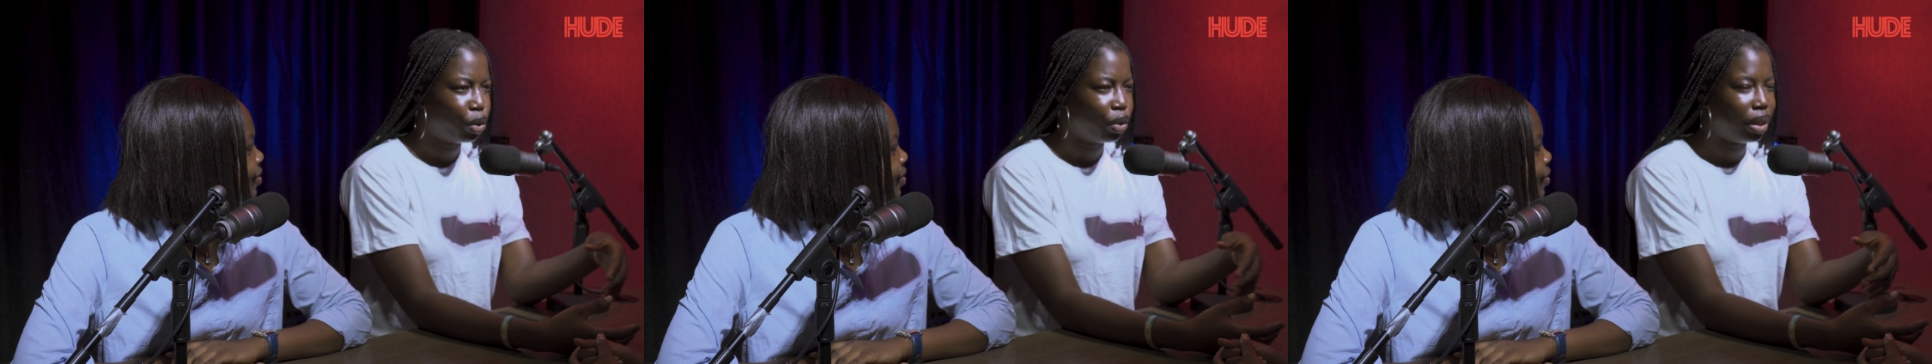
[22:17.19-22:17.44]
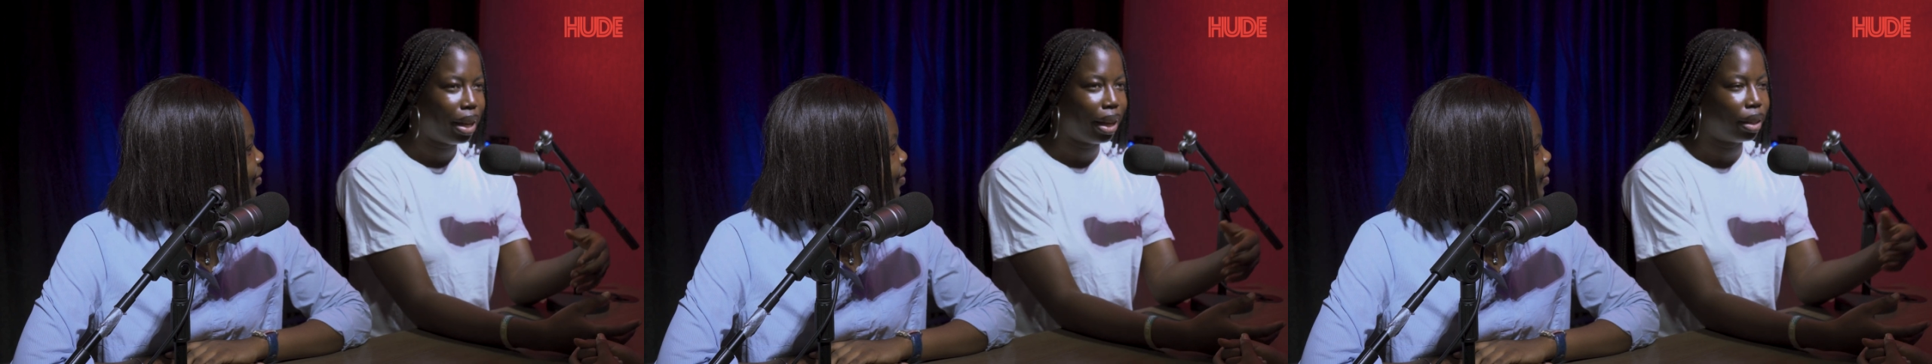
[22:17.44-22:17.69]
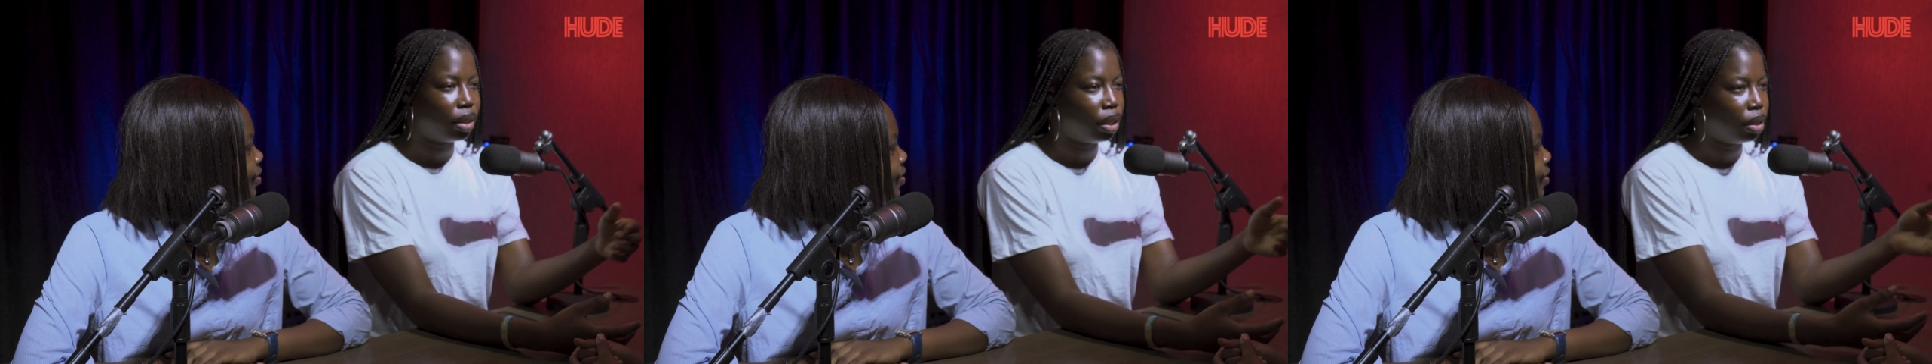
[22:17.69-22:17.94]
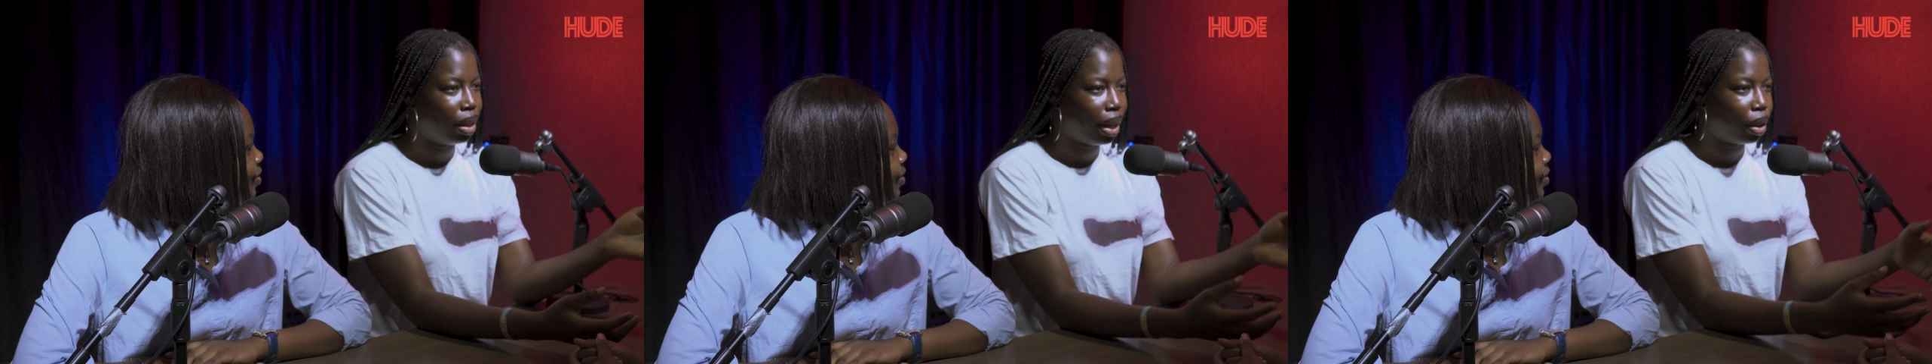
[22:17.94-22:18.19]
during
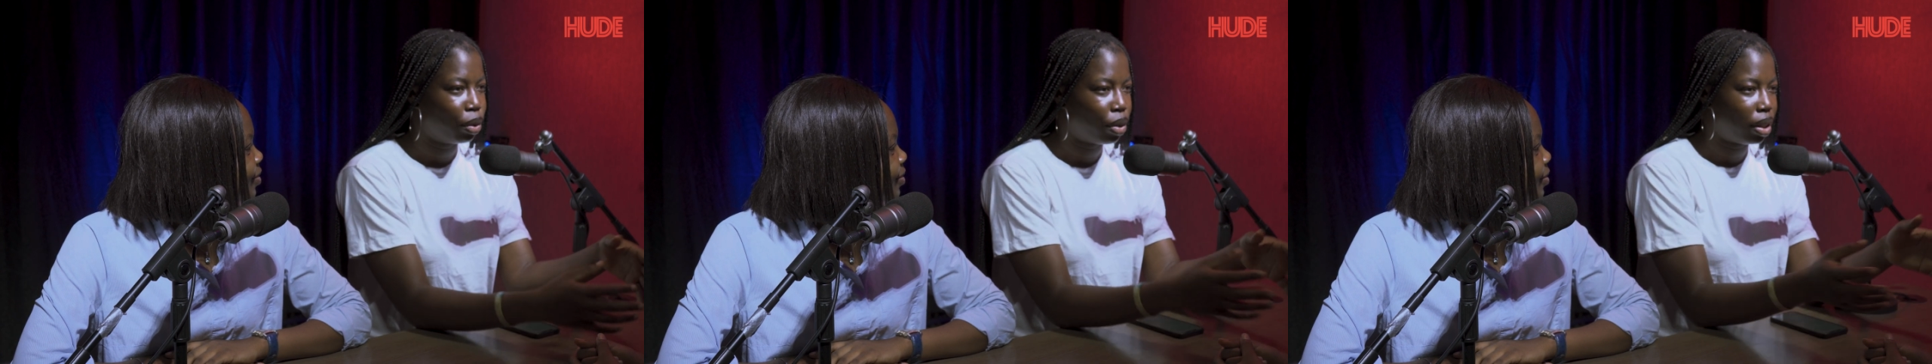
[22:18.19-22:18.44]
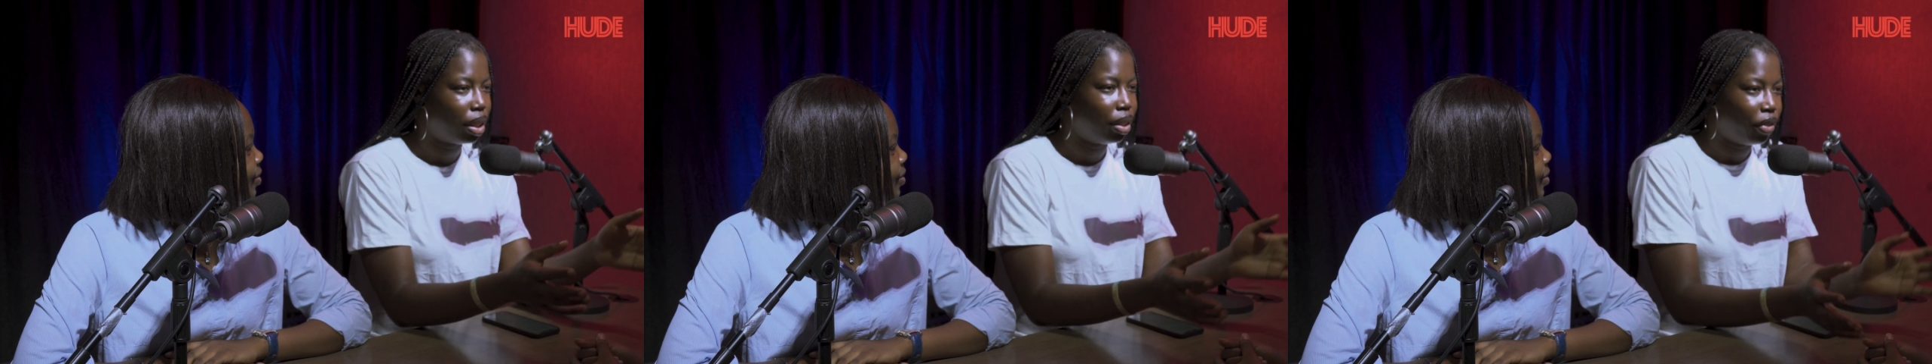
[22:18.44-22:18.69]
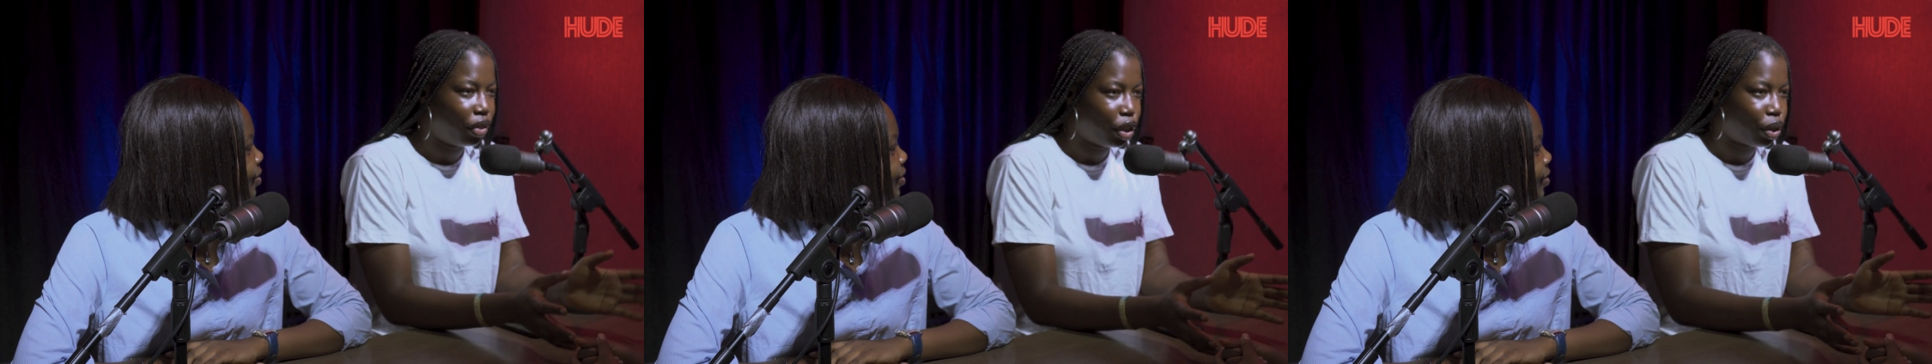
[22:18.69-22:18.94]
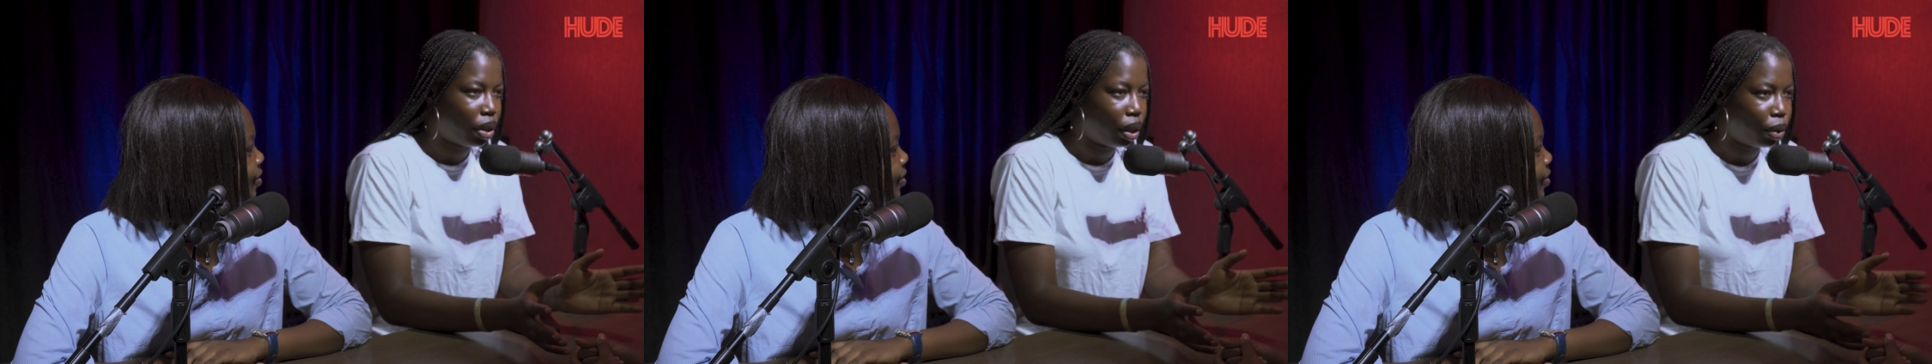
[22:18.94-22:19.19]
the northern
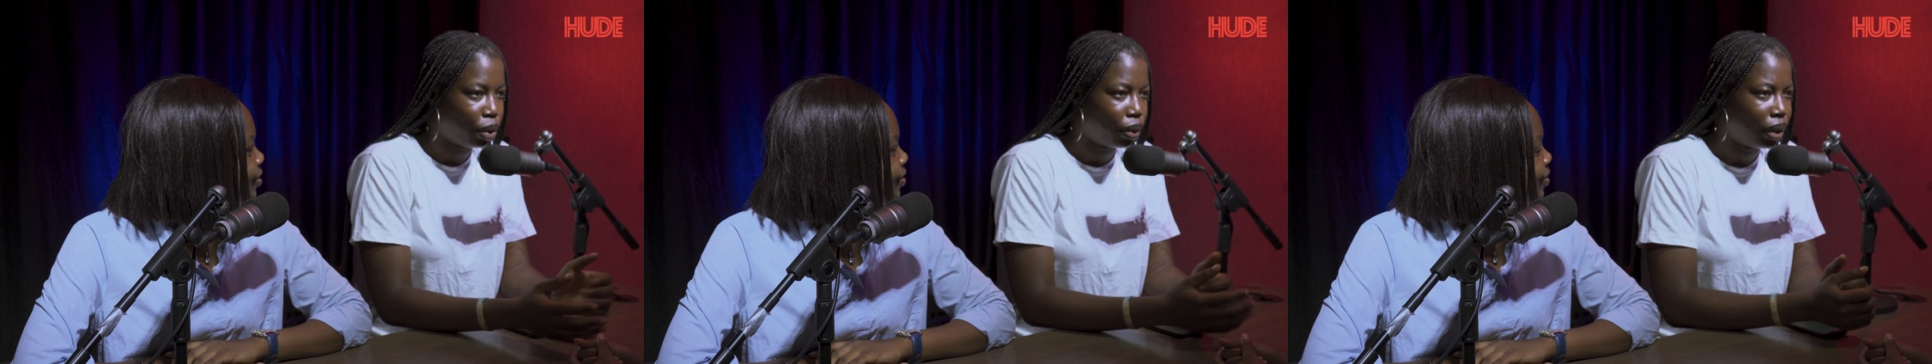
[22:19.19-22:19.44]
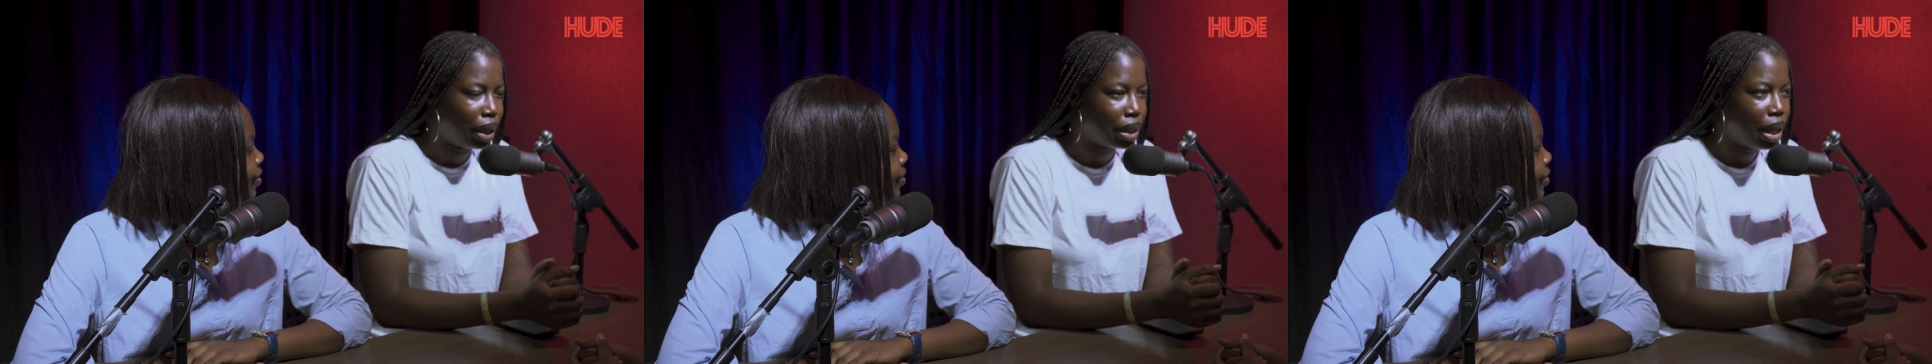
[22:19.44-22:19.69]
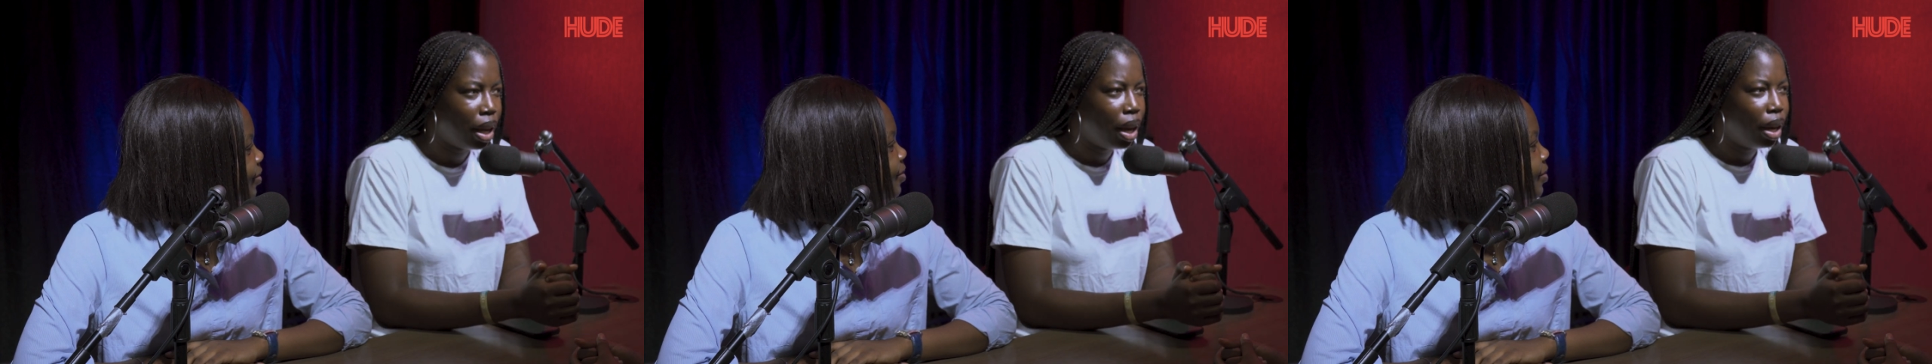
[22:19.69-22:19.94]
invasion and all of that.